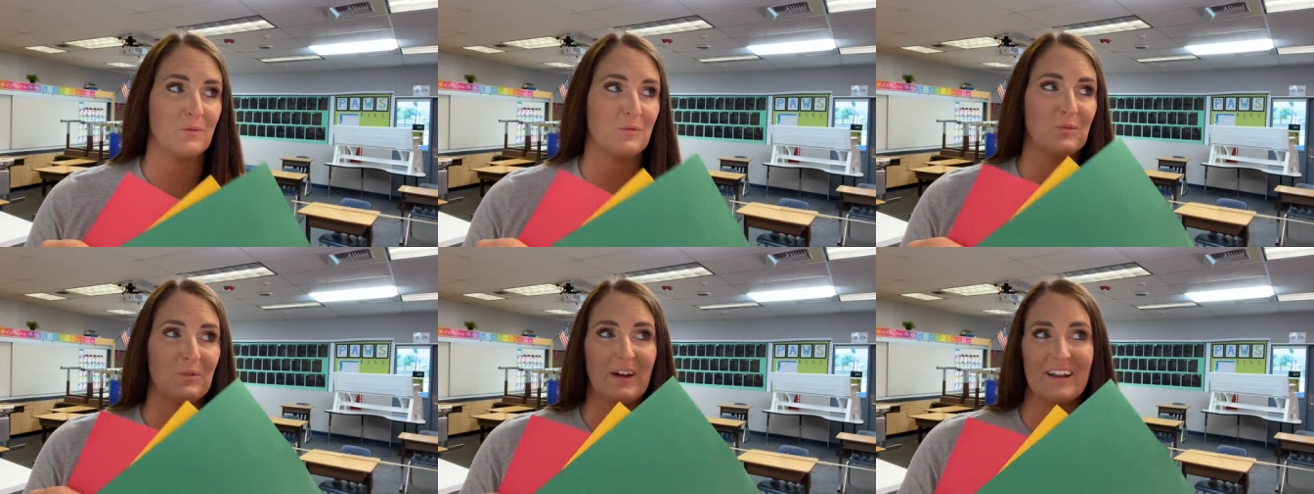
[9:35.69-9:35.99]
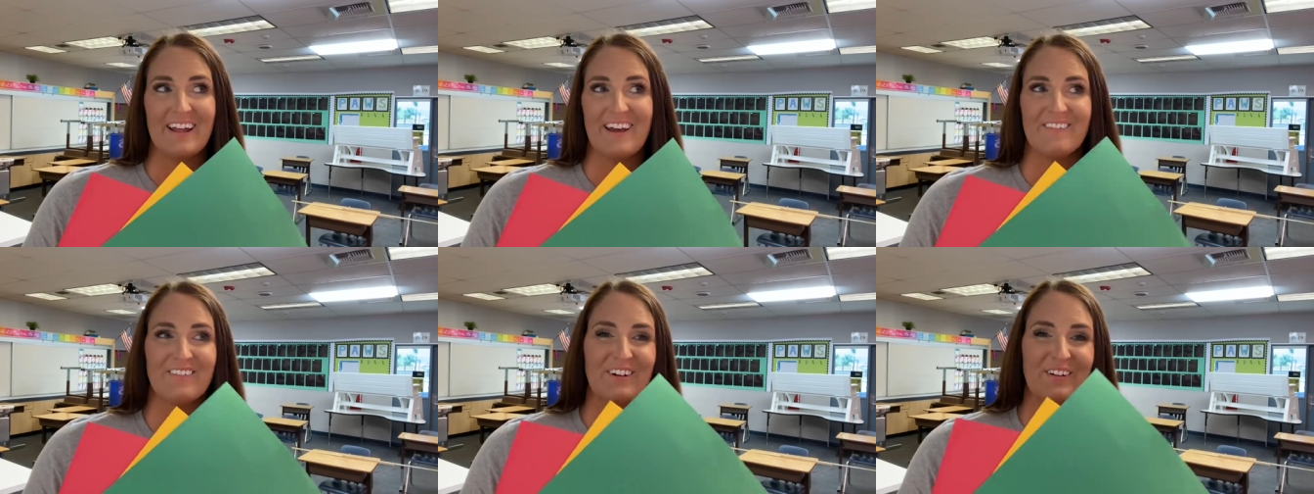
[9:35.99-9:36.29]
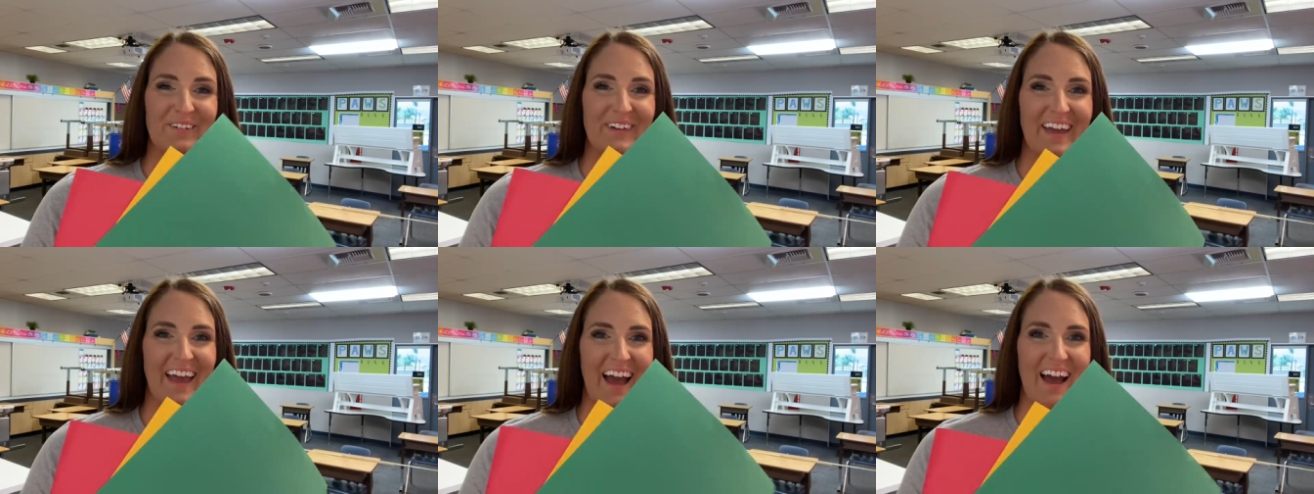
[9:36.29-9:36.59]

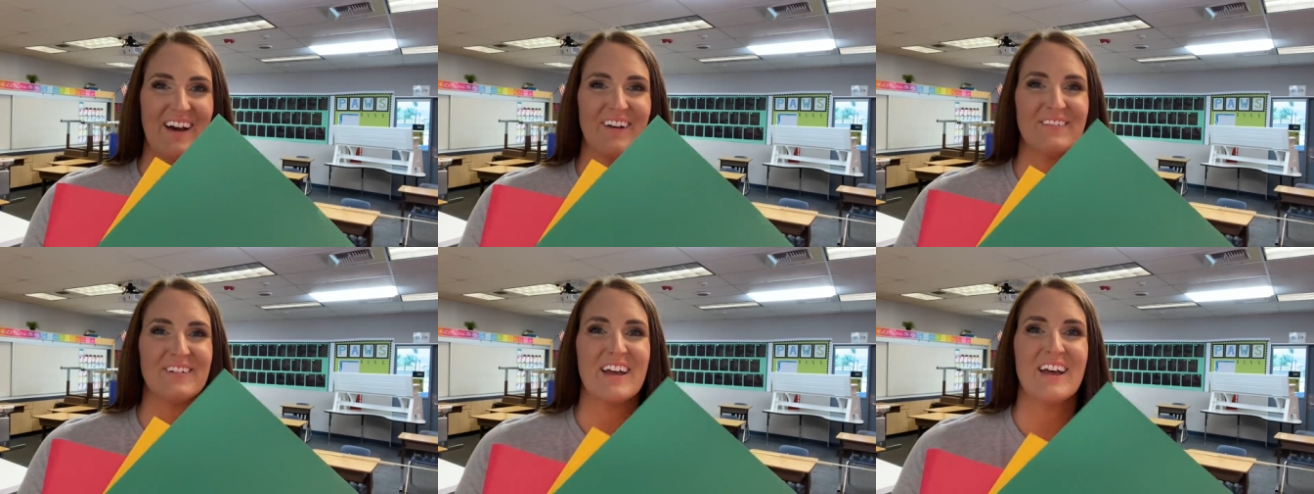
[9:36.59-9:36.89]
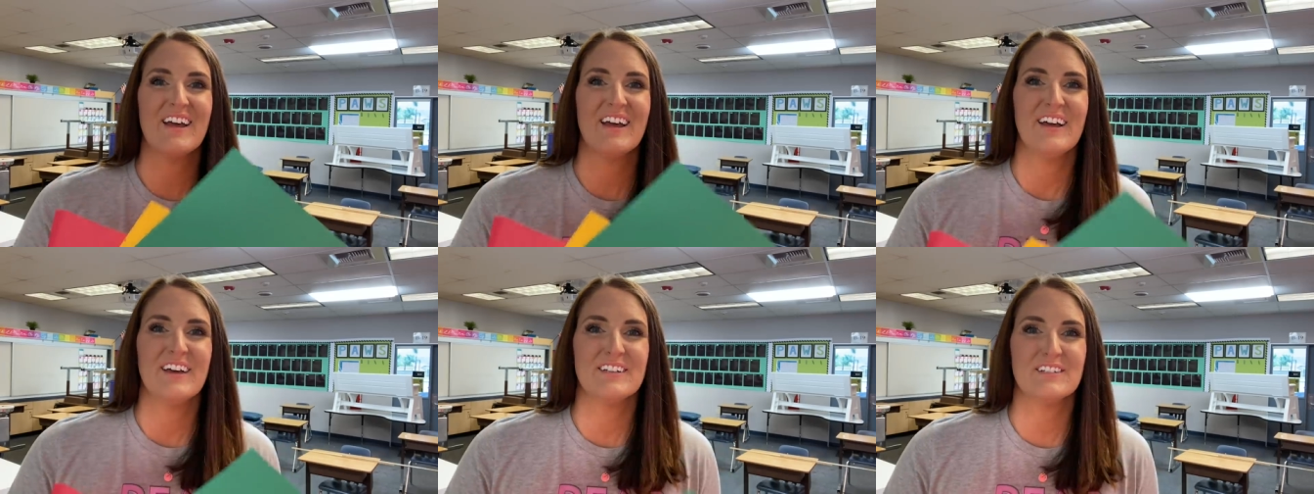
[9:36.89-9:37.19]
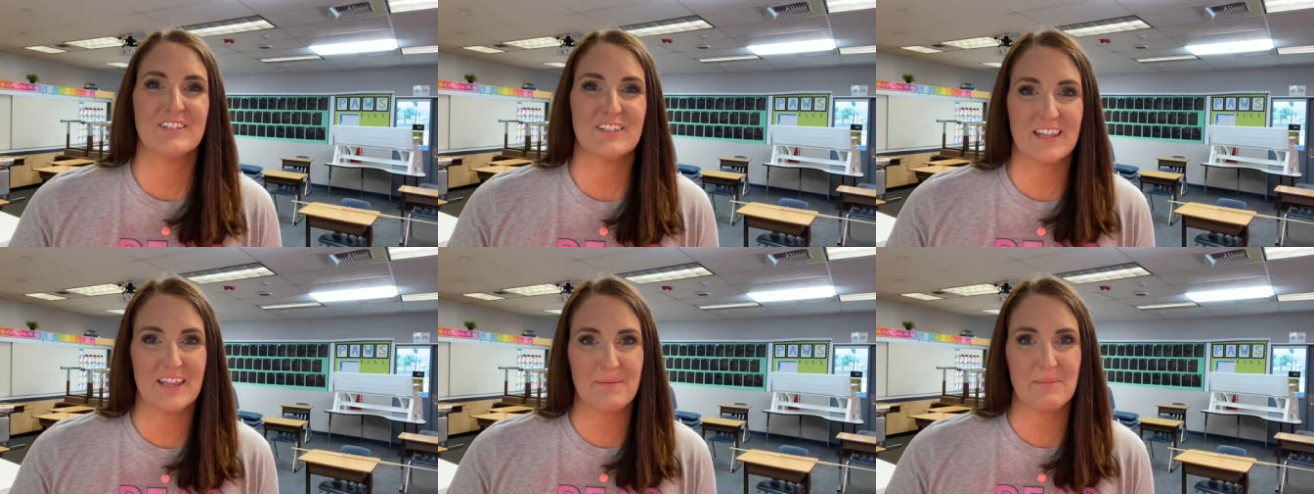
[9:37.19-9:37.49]
whatever we have
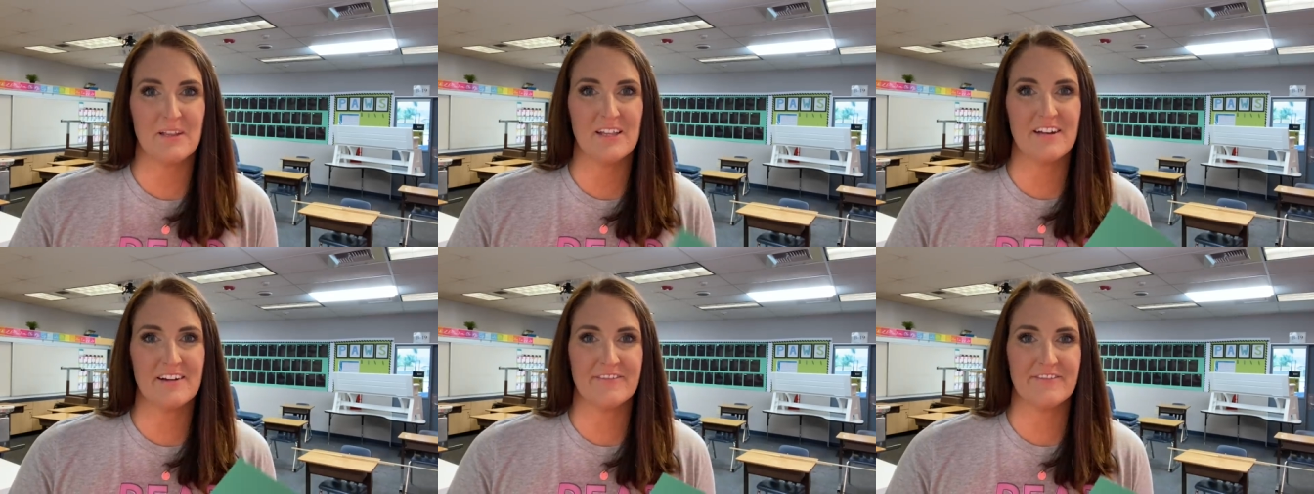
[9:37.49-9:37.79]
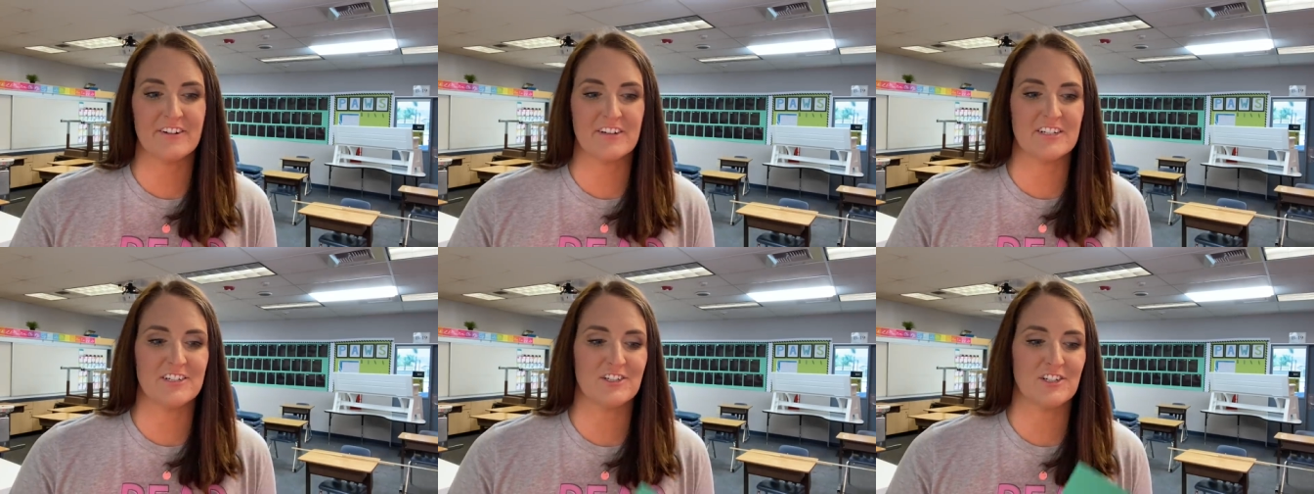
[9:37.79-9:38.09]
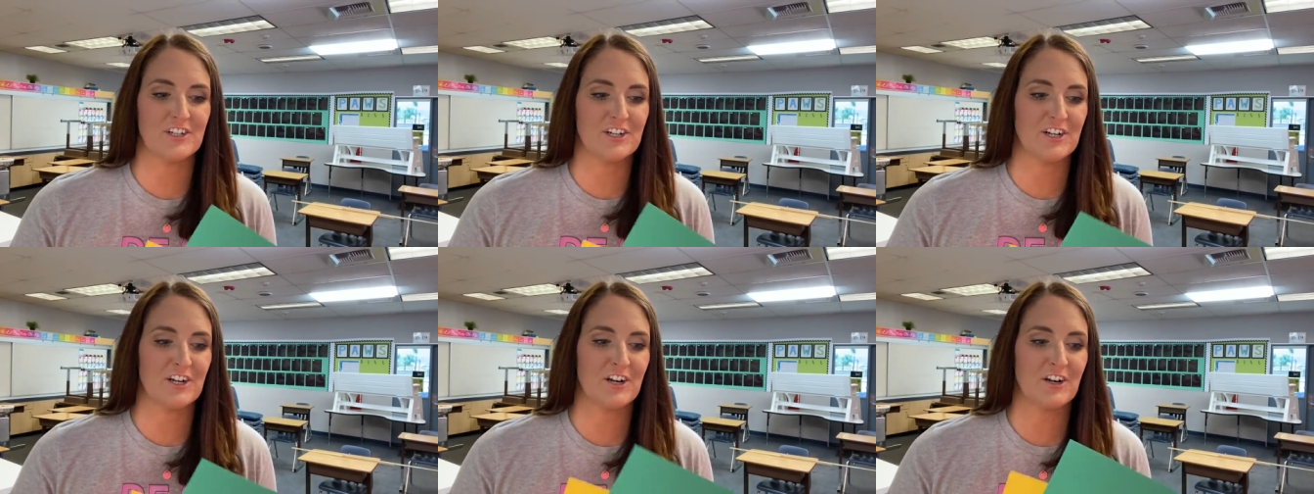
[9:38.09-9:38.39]
to label our
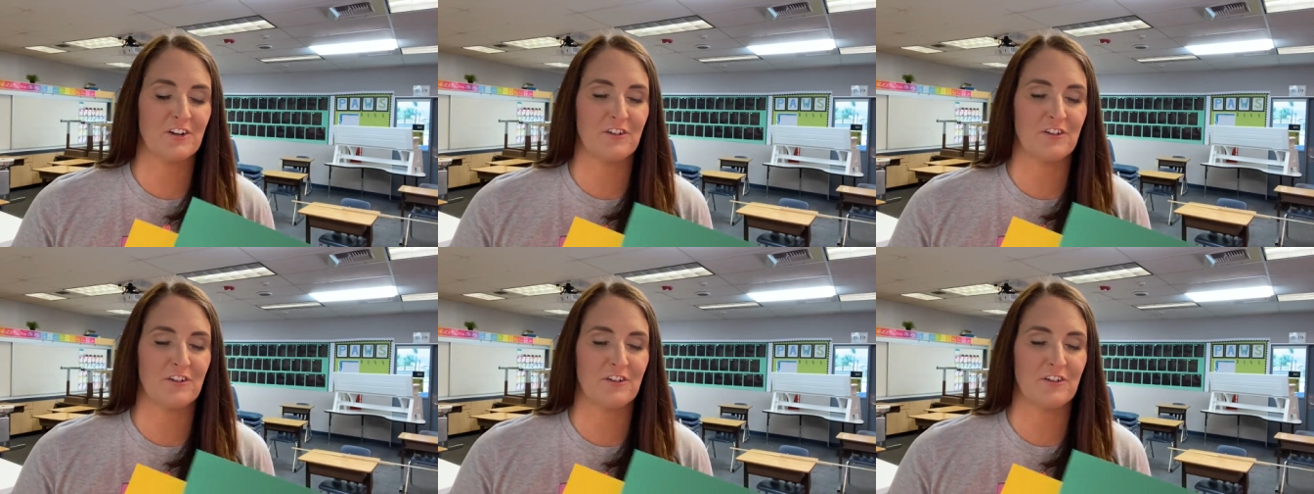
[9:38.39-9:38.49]
furniture.